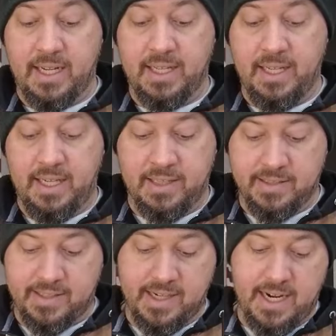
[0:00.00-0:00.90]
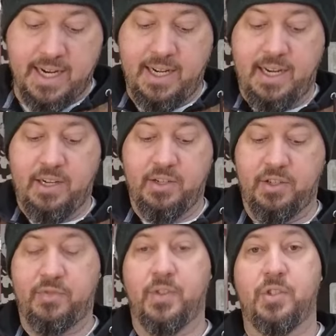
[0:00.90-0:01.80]
on the inside here
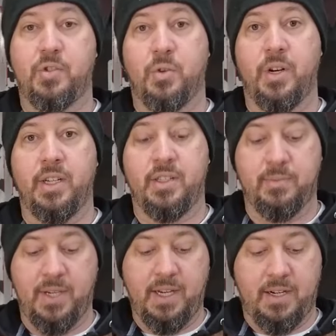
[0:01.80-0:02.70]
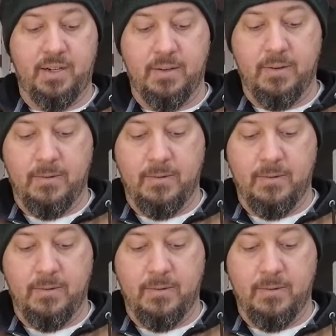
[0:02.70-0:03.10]
just for storing some gear.